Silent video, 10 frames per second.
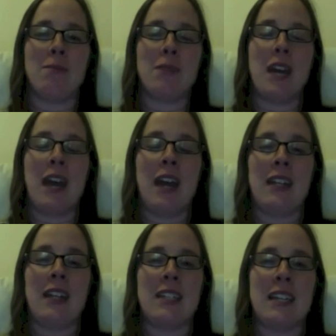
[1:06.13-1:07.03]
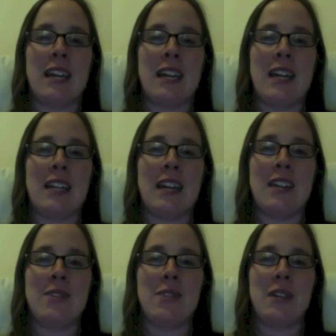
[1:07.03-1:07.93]
and uh, and and
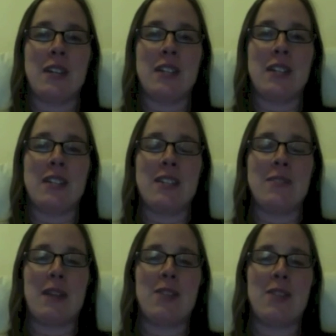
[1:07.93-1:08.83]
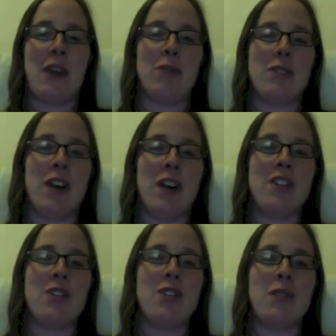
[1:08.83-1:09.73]
so, and this this spacecraft was launched in
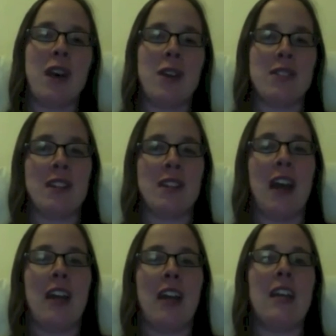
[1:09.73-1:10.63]
2009.